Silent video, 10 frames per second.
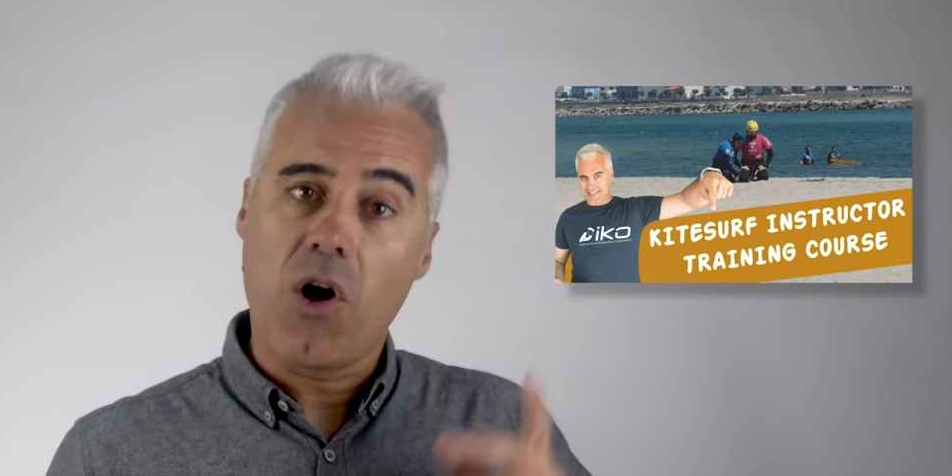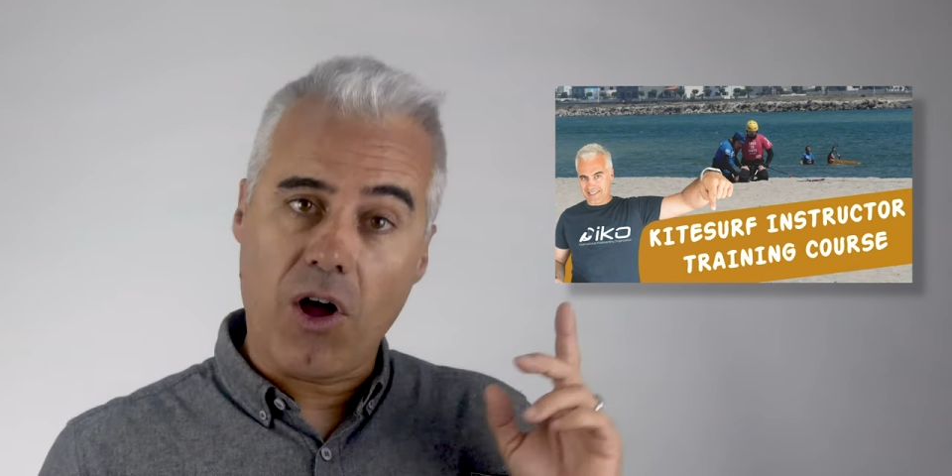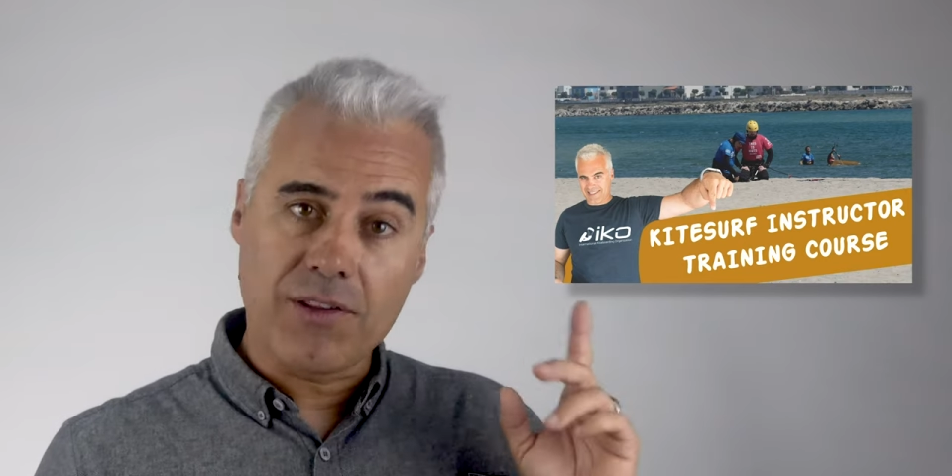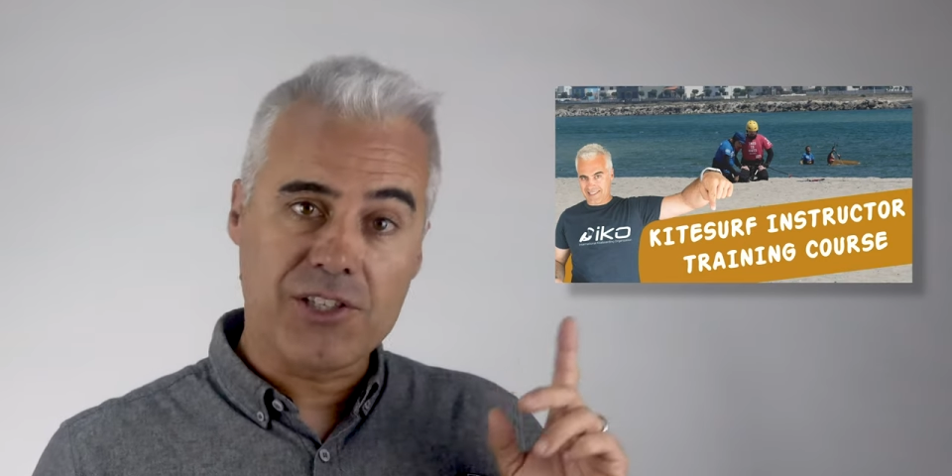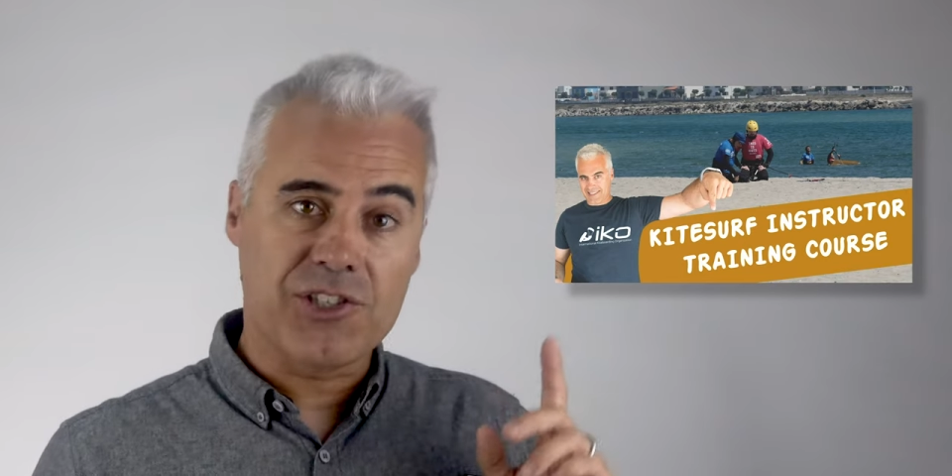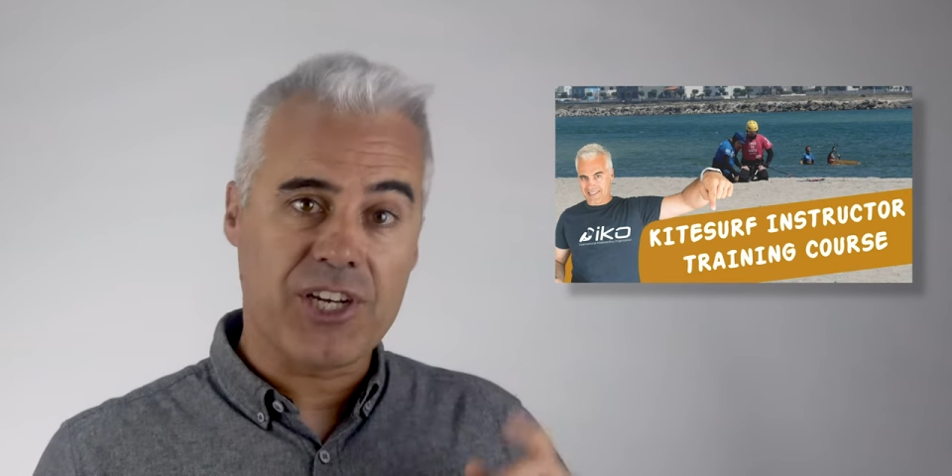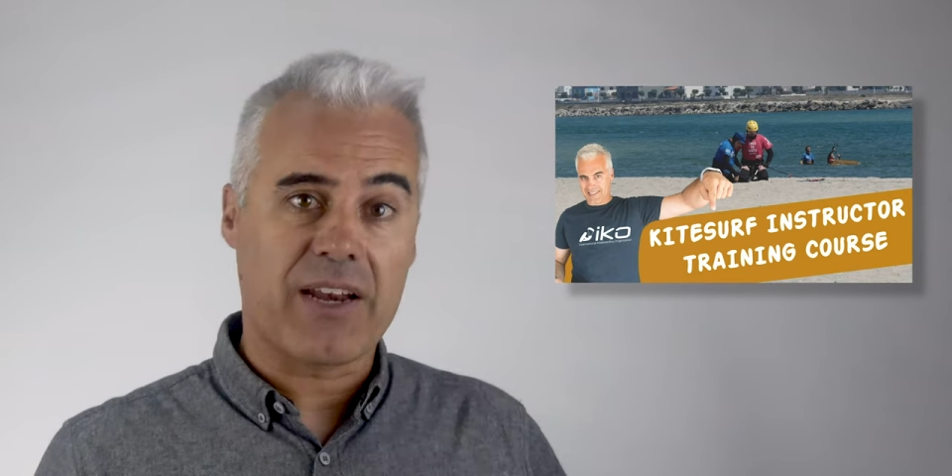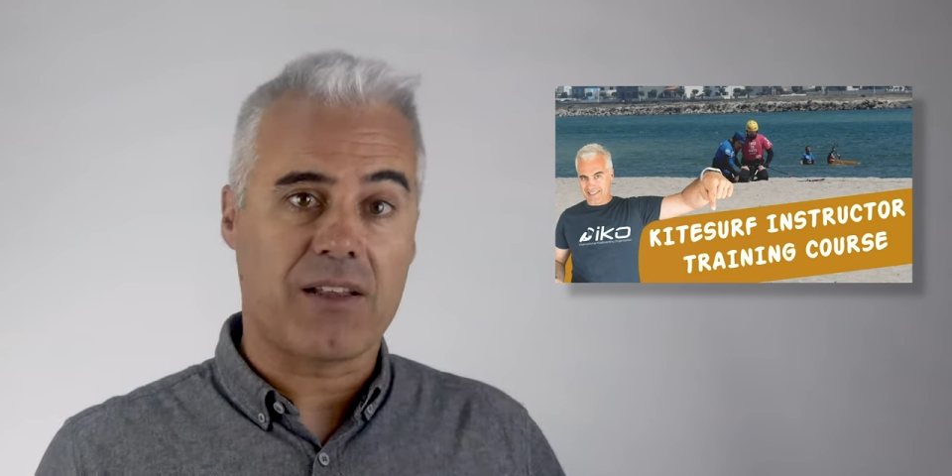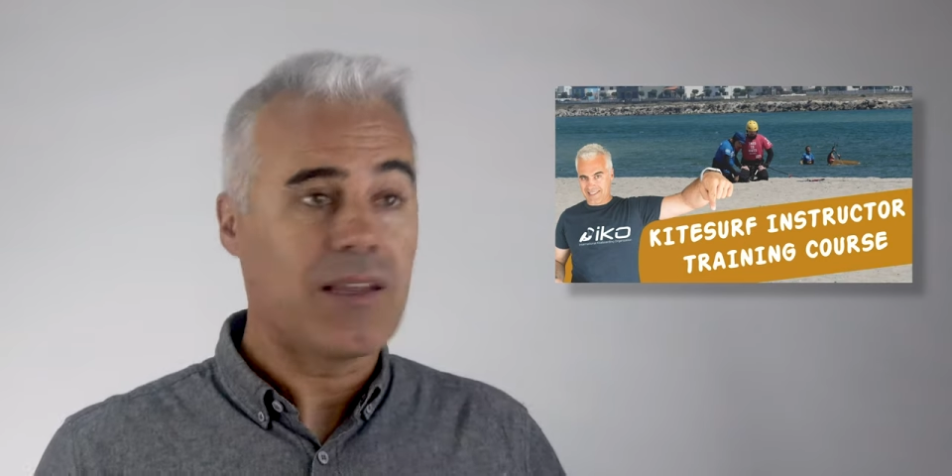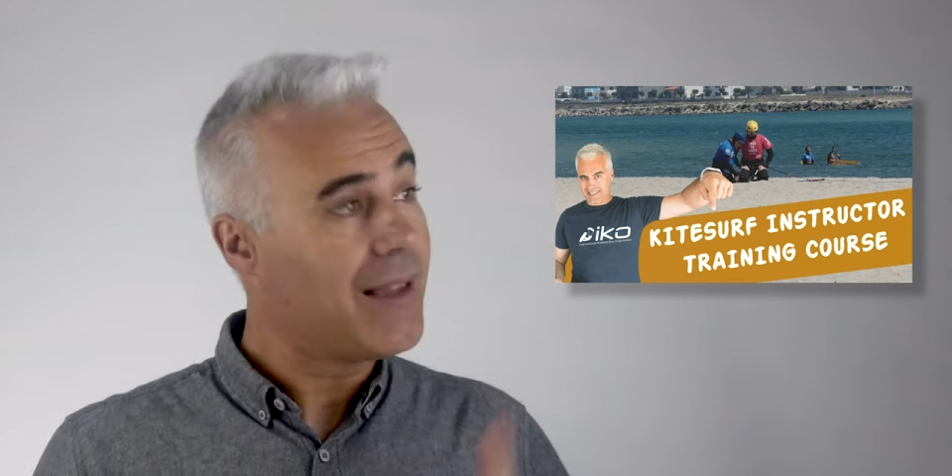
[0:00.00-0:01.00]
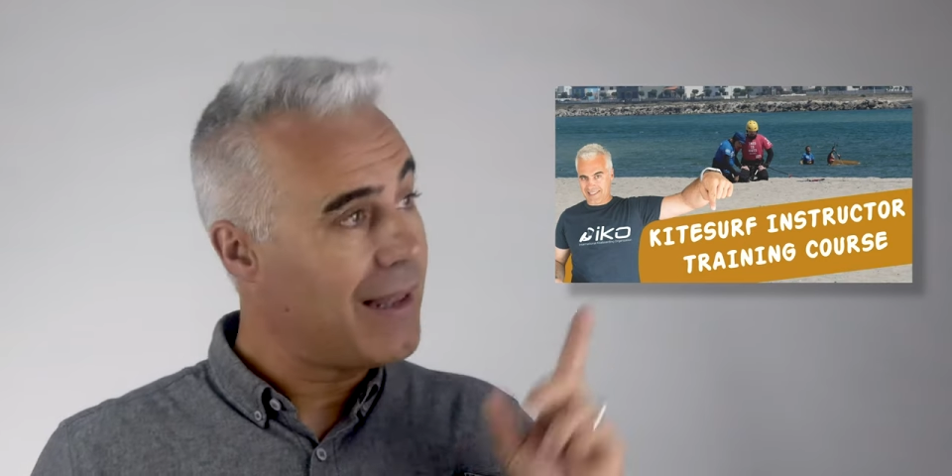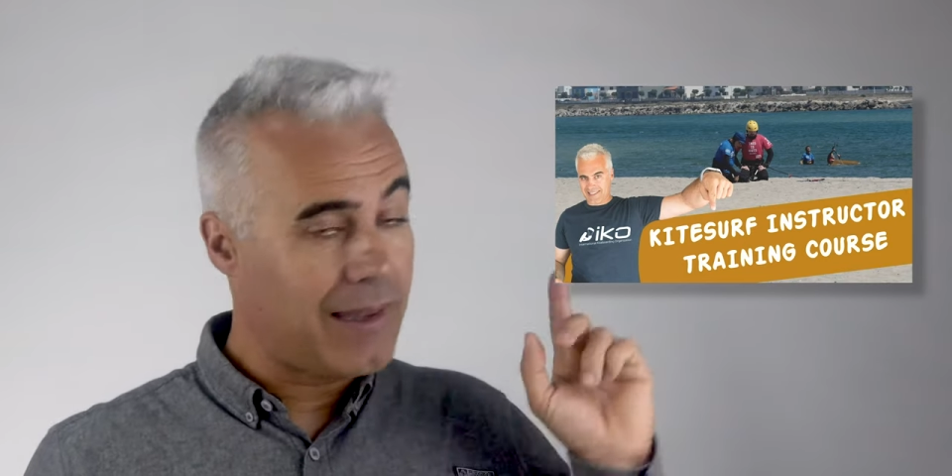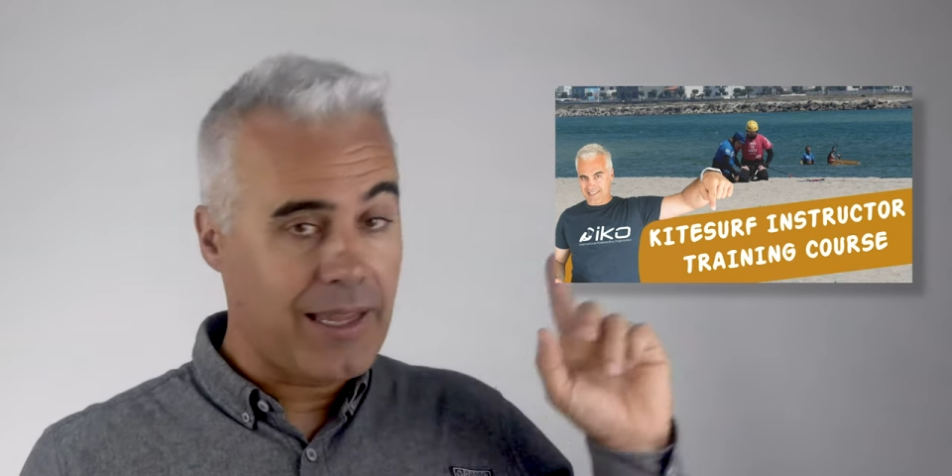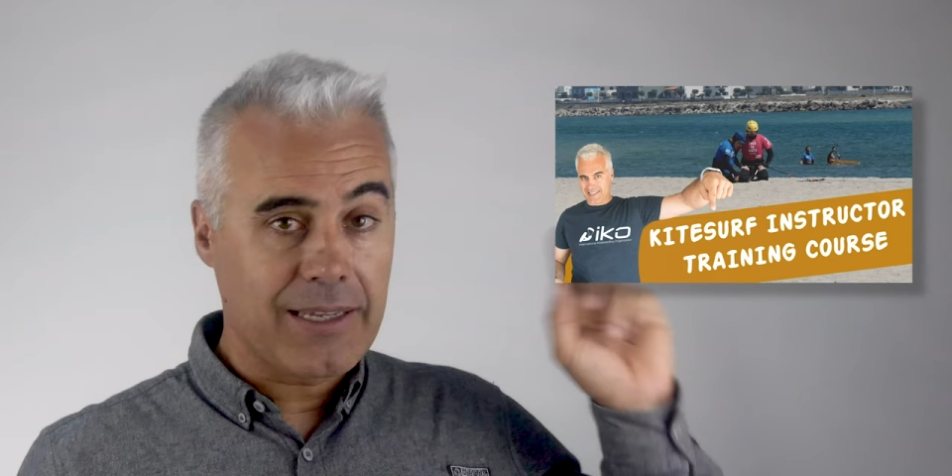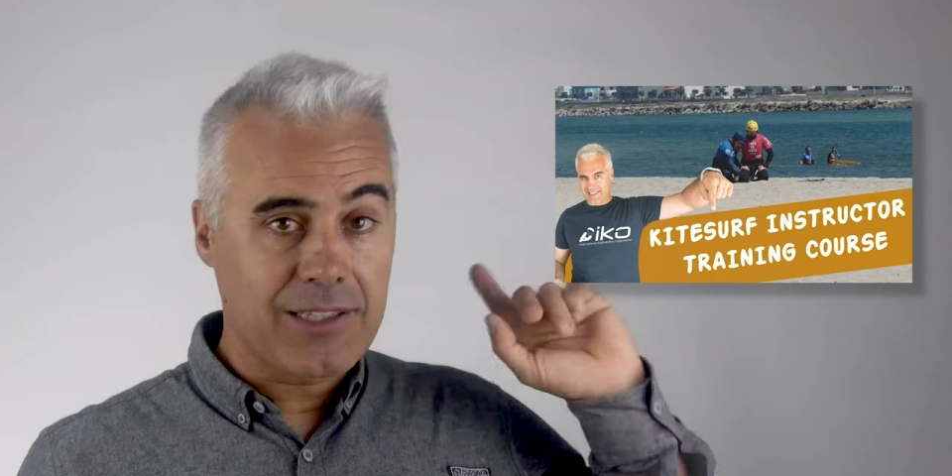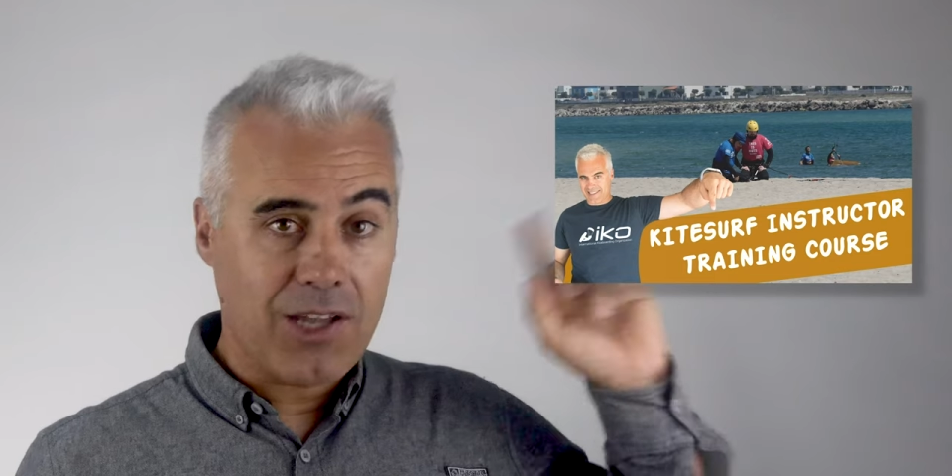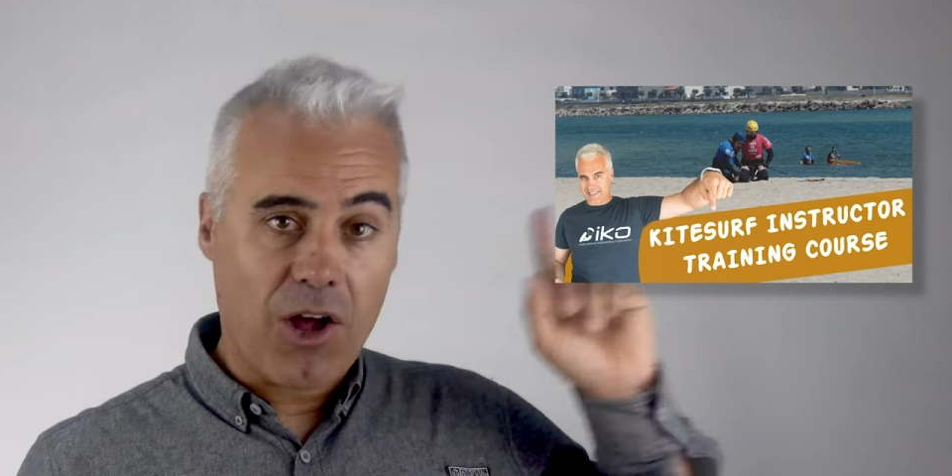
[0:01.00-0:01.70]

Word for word: on this channel linked